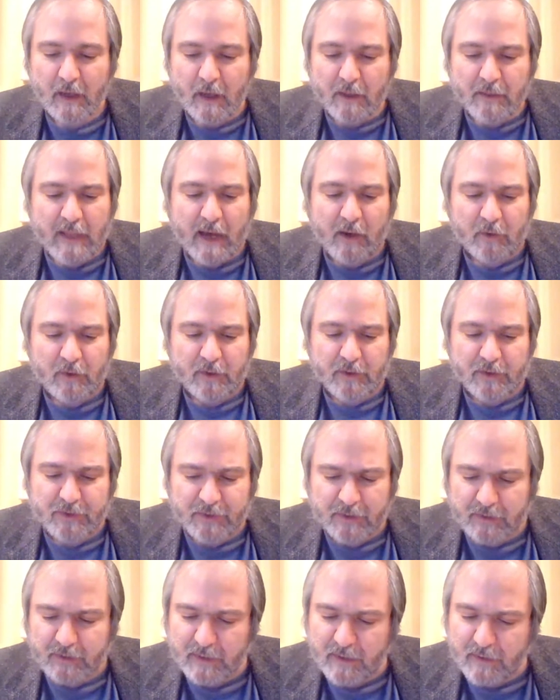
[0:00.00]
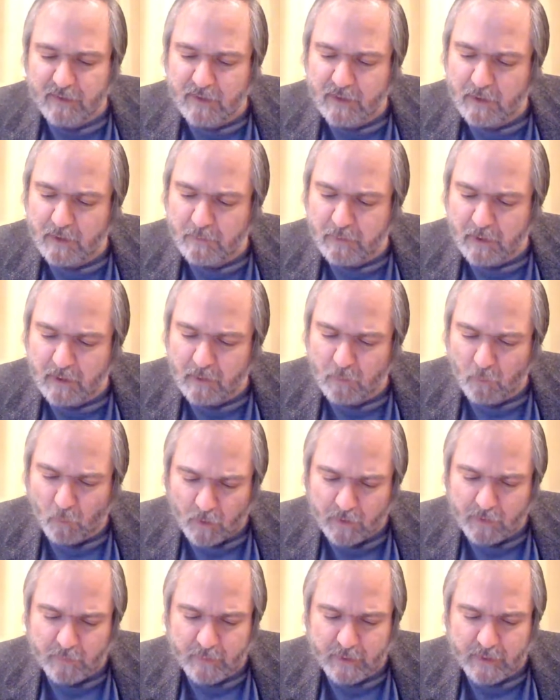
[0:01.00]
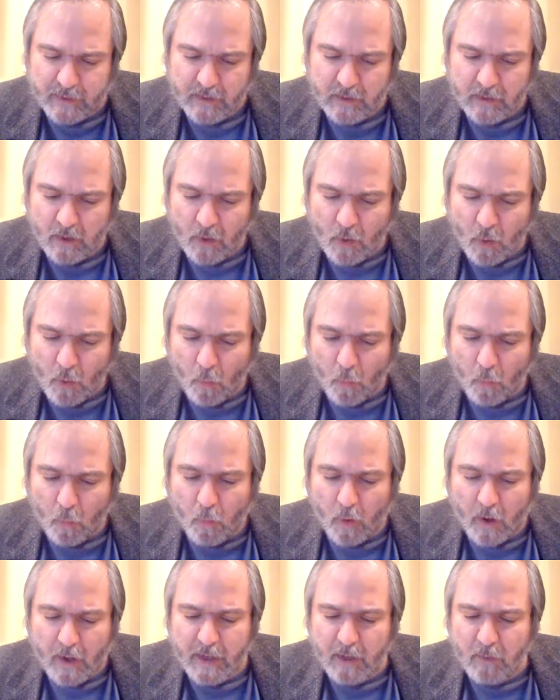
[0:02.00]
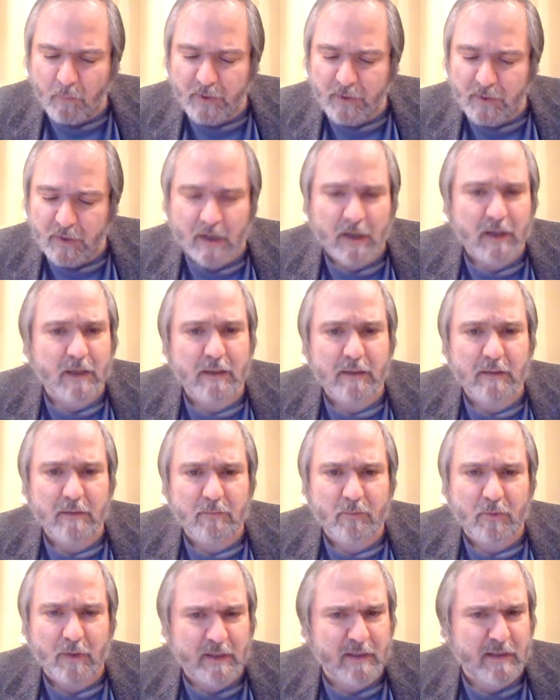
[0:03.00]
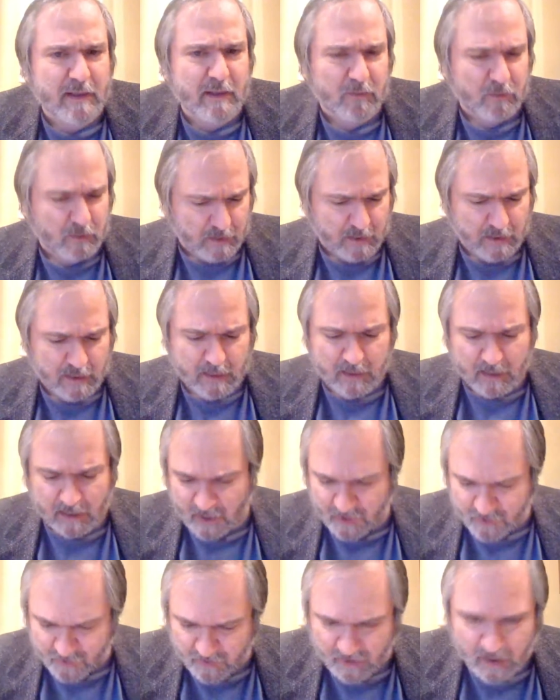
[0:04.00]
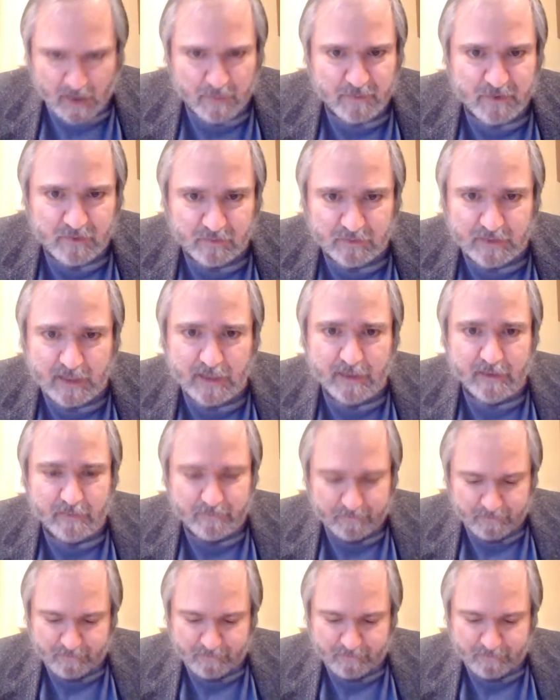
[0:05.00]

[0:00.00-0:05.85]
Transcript: Now you're going to sit there, you're probably wondering, why are we talking, why are they looking at astronomical data?